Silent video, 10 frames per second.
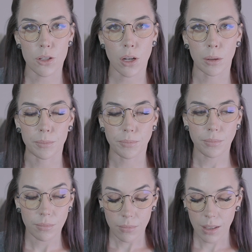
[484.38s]
So
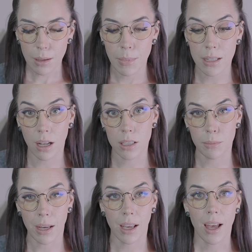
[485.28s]
it meant a lot
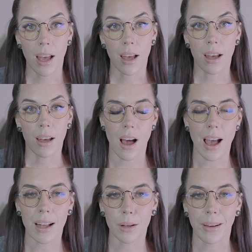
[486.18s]
to me.
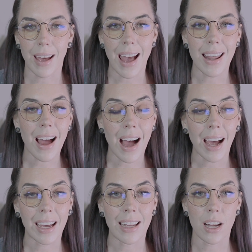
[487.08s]
Anyway,
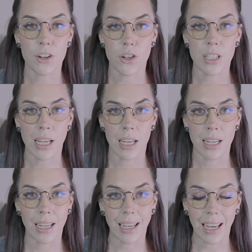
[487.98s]
NI and
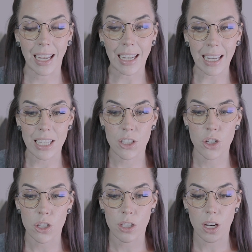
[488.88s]
understanding, it is
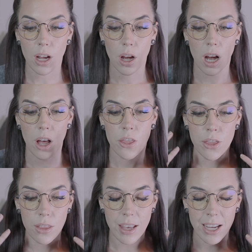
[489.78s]
just
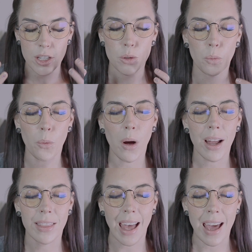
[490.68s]
it's just
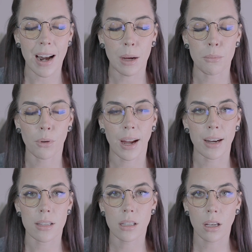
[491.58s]
what the NI
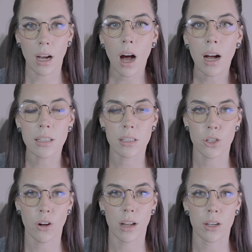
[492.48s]
brain is constantly
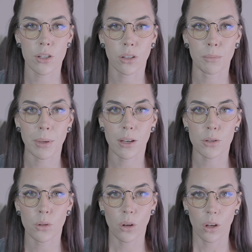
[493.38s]
trying to do
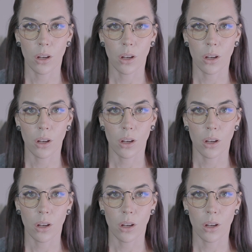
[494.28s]
because